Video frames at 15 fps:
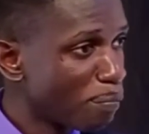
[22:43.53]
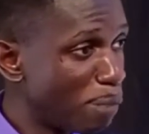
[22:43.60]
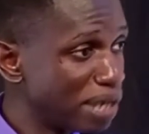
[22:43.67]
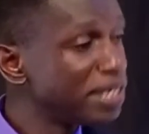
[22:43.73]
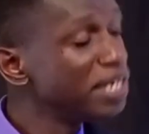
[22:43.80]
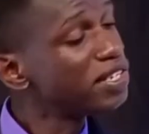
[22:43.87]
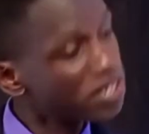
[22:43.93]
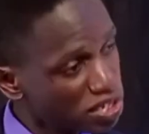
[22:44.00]

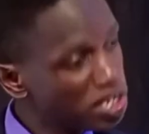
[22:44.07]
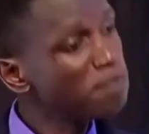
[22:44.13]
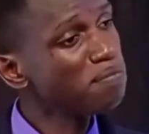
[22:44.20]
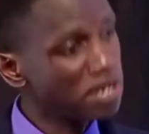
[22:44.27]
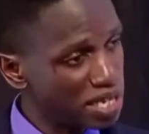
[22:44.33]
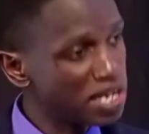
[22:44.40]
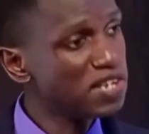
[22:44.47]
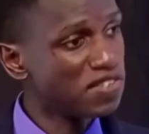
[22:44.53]
But it
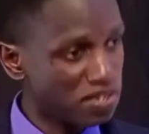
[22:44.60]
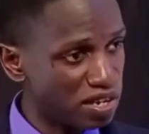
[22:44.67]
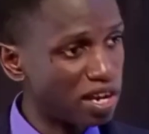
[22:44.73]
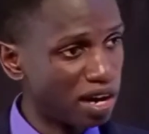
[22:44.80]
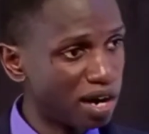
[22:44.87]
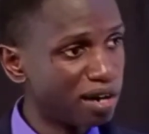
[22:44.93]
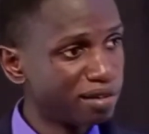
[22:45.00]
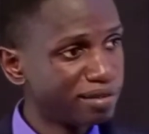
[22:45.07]
seemed
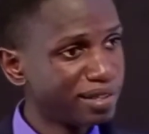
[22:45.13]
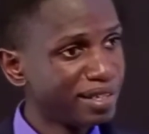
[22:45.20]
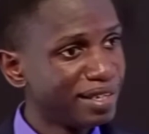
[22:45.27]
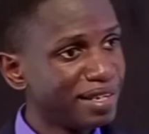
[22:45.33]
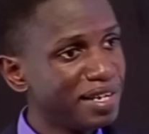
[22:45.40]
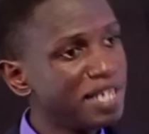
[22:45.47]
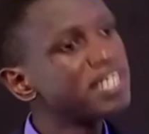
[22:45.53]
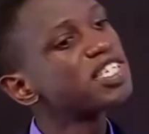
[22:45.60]
easier.
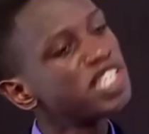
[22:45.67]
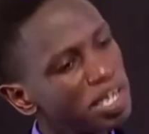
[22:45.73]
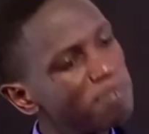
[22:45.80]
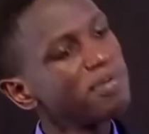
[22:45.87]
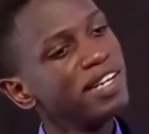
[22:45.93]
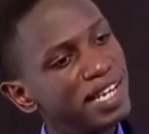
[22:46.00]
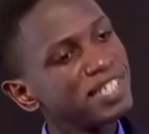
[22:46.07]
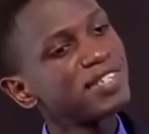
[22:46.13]
It
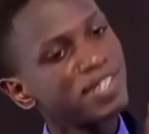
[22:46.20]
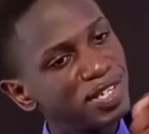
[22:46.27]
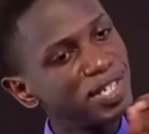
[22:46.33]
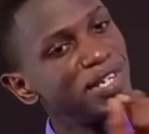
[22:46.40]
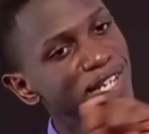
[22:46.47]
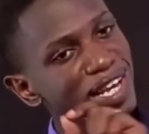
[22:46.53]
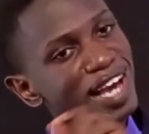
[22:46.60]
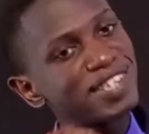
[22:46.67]
seemed less
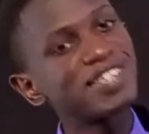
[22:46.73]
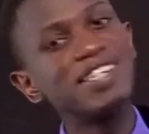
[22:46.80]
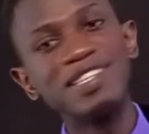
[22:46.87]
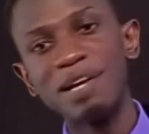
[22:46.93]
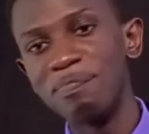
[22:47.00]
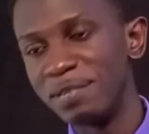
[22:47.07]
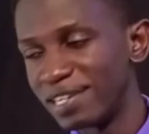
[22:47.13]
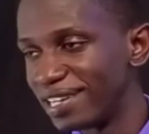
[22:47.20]
tedious in
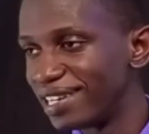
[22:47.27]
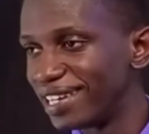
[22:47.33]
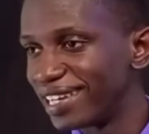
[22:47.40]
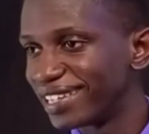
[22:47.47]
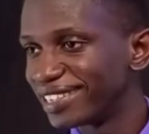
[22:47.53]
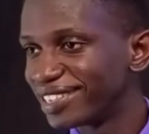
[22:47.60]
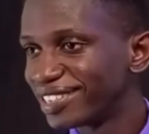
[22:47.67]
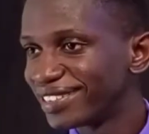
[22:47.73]
the
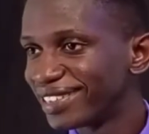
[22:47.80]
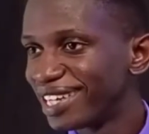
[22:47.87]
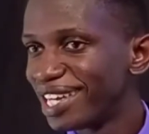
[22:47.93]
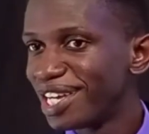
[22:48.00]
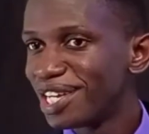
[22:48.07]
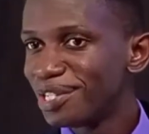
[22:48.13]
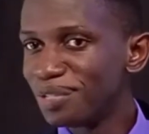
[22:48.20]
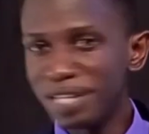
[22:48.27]
beginning.
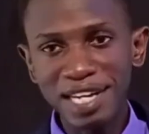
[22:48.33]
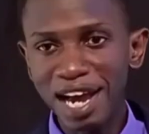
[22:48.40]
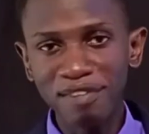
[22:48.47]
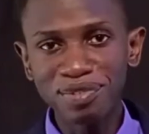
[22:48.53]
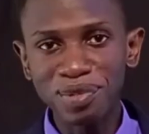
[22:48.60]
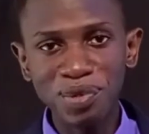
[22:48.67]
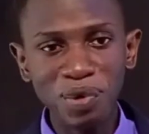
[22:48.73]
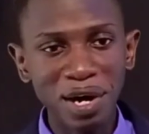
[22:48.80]
You didn't
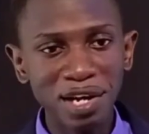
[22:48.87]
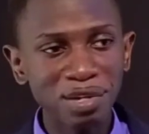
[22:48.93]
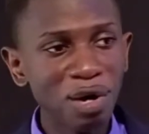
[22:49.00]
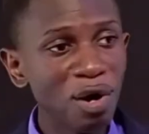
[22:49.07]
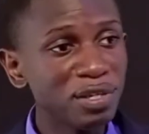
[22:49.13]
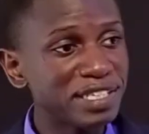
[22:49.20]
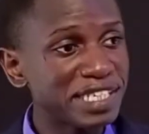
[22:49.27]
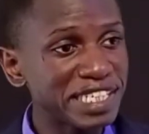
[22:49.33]
have to do a
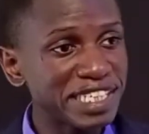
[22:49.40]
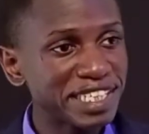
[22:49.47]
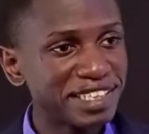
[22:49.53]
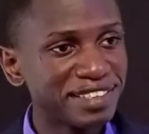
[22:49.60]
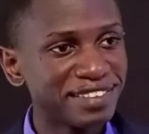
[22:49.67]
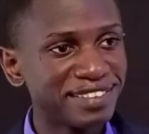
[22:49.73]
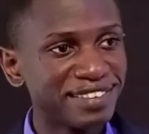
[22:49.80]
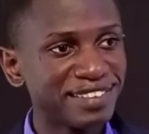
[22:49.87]
lot.
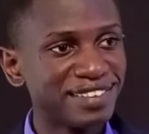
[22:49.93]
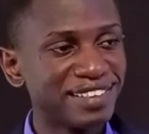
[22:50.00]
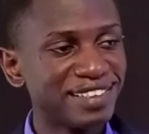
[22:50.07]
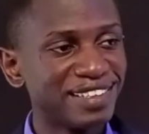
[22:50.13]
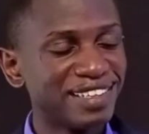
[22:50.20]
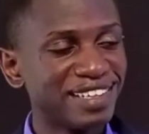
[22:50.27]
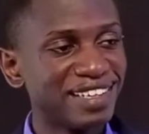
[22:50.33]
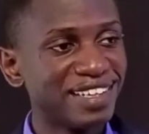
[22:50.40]

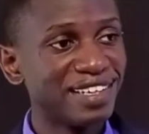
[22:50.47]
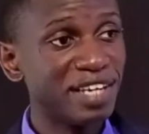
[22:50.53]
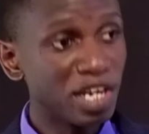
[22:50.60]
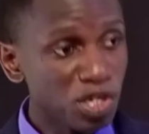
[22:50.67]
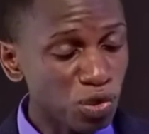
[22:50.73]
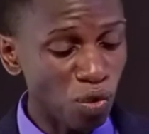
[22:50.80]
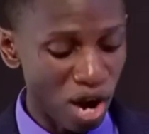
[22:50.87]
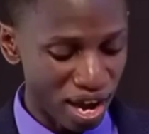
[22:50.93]

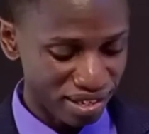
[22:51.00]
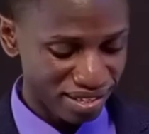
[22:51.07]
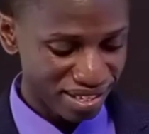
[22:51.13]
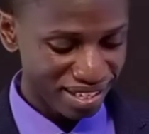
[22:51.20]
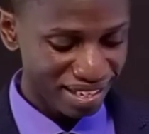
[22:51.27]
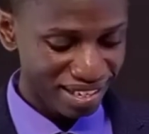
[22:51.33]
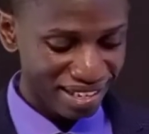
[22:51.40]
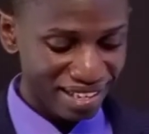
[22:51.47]
Guess
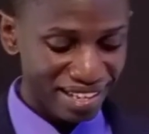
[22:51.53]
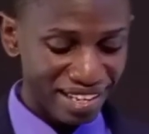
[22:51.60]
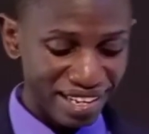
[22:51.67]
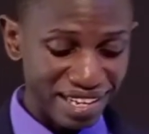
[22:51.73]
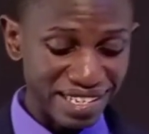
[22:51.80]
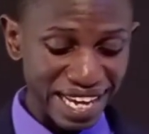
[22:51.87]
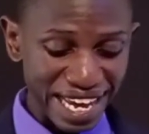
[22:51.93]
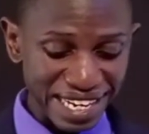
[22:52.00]
what?
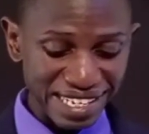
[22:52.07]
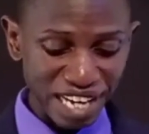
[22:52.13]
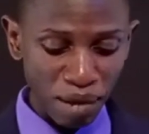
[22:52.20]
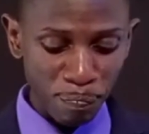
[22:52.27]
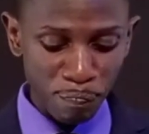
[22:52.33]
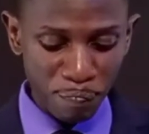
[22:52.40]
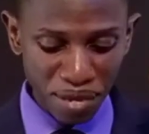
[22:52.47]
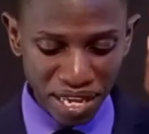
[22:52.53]
It ends
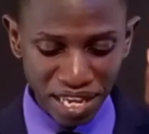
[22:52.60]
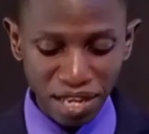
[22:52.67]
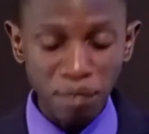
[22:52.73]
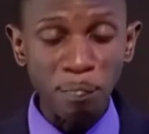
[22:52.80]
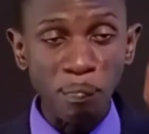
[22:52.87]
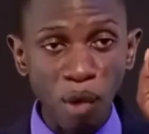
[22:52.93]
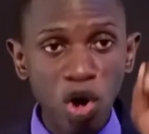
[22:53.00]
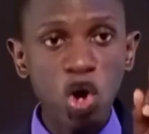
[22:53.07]
up being
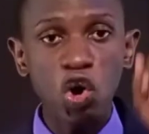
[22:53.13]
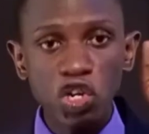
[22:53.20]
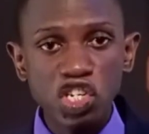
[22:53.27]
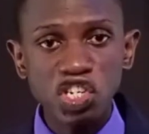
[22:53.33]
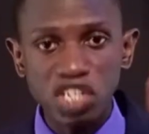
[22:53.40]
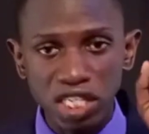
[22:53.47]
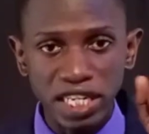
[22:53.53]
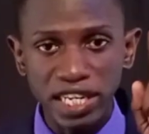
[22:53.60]
more
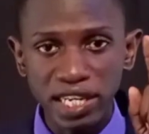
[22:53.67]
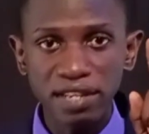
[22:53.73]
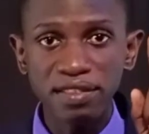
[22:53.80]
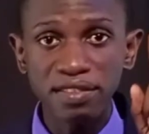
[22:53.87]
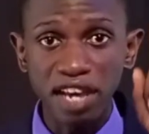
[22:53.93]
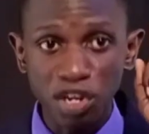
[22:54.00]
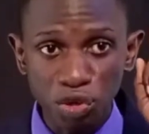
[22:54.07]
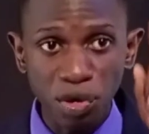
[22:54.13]
costly
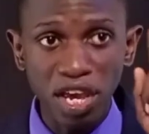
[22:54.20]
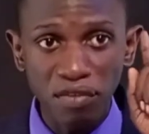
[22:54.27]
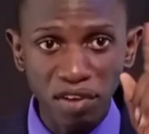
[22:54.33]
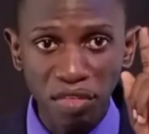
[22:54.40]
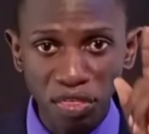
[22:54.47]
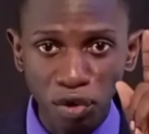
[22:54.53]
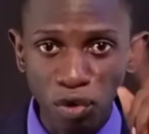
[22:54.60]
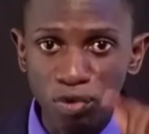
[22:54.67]
than you ever
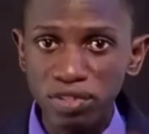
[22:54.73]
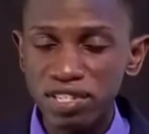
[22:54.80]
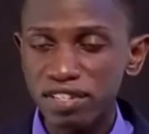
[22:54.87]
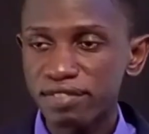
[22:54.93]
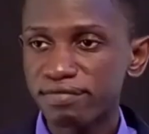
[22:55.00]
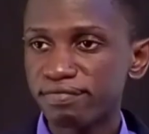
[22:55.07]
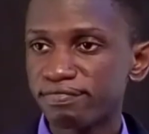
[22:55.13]
thought.